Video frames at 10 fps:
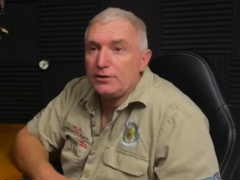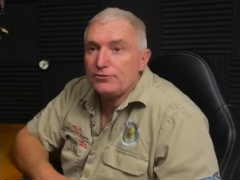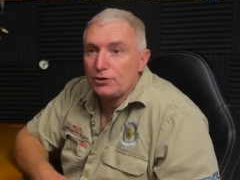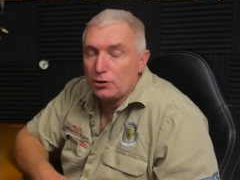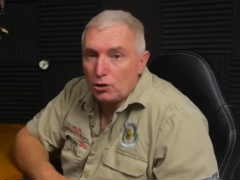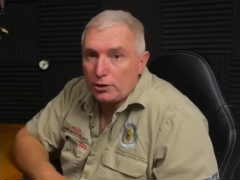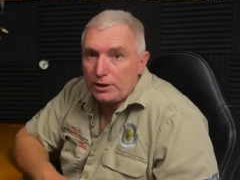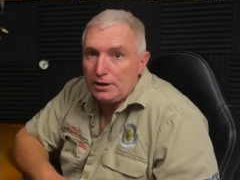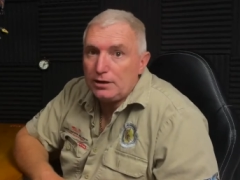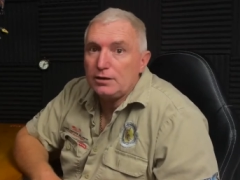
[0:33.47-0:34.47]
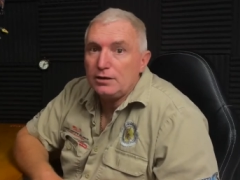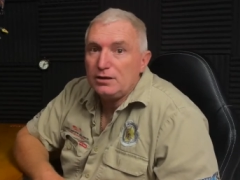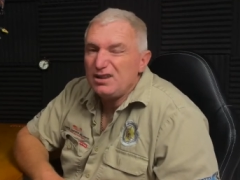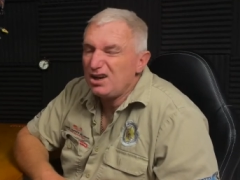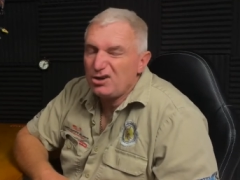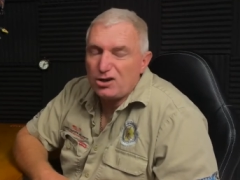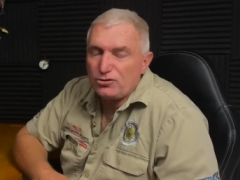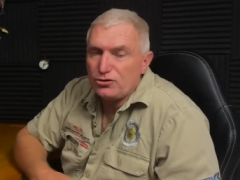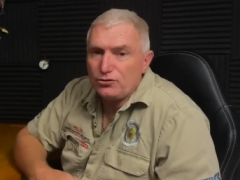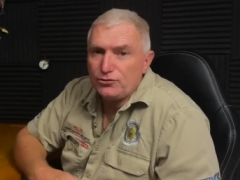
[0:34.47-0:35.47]
There's a lot in it that I don't
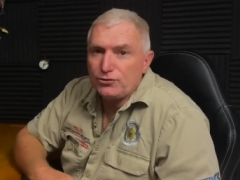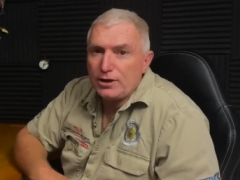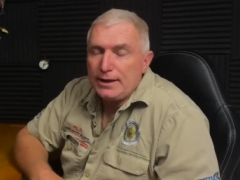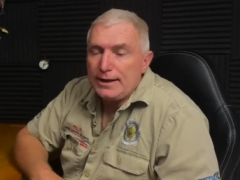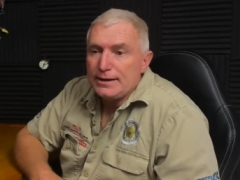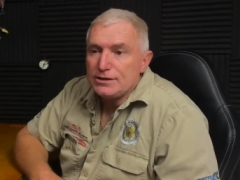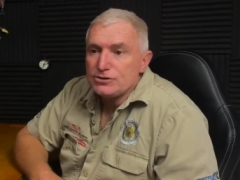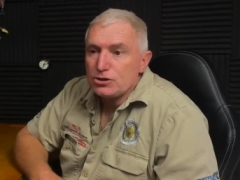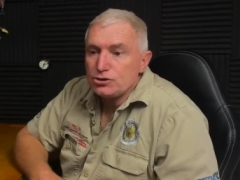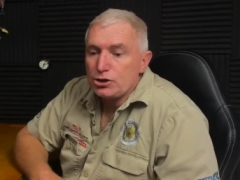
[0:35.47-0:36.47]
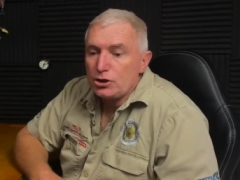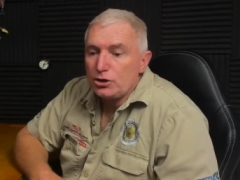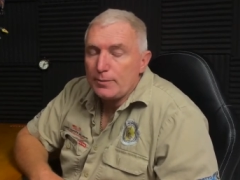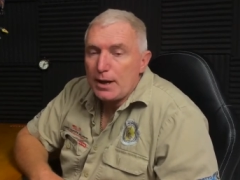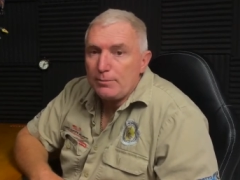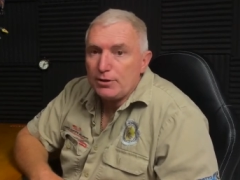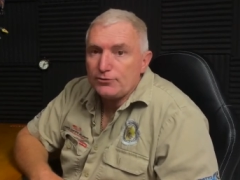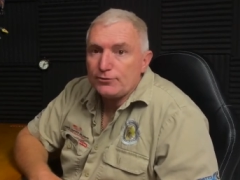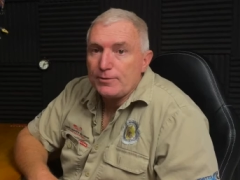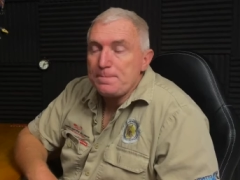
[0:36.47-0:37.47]
use. So I'll show you the main bits.